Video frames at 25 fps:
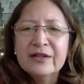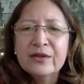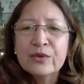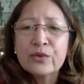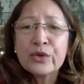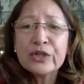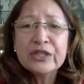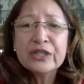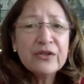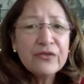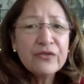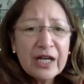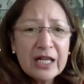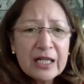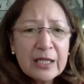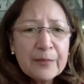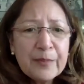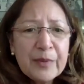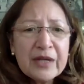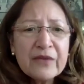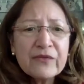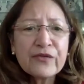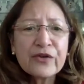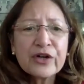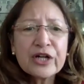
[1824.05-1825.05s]
We're
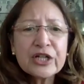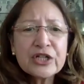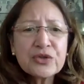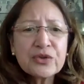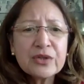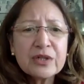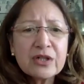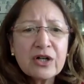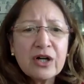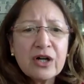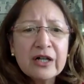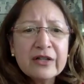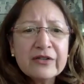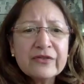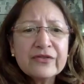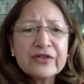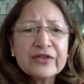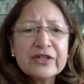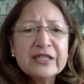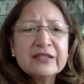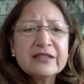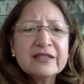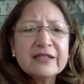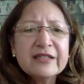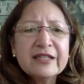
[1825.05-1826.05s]
developing virtual
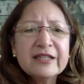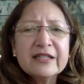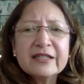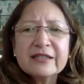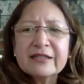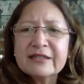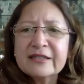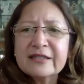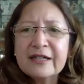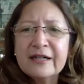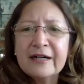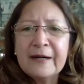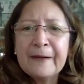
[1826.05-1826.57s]
conferences,